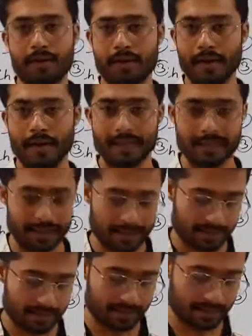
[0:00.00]
write the
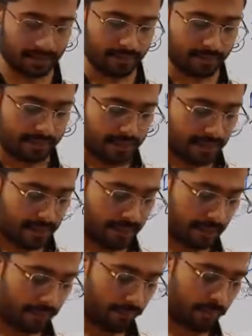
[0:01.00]
answer. Then
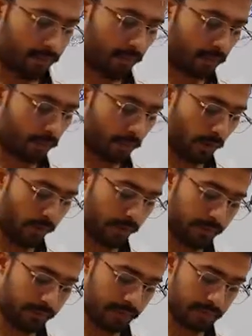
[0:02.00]
after the group of
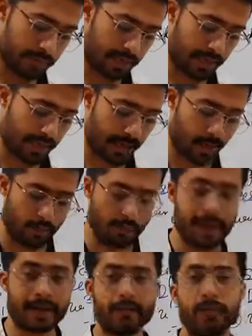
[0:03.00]
animals that have
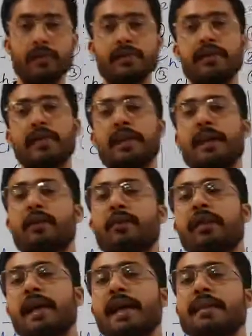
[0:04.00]
backbones, that are known
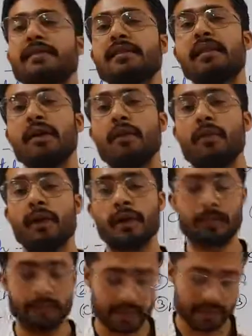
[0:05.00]
as
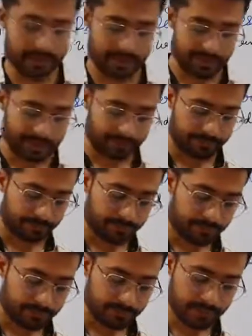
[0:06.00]
vertebrates.
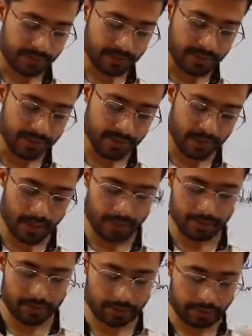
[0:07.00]
Then
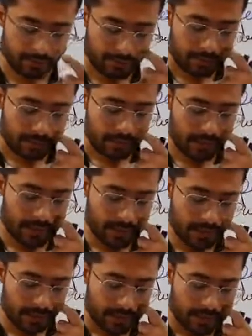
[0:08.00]
after
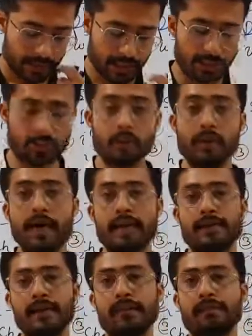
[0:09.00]
here give two
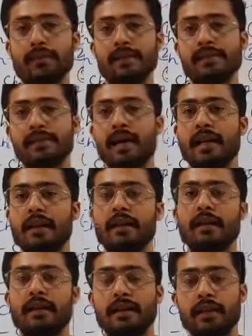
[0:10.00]
examples
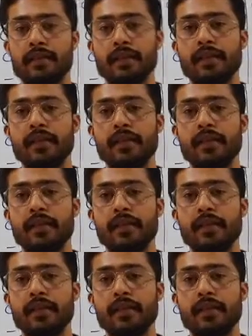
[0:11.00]
are given.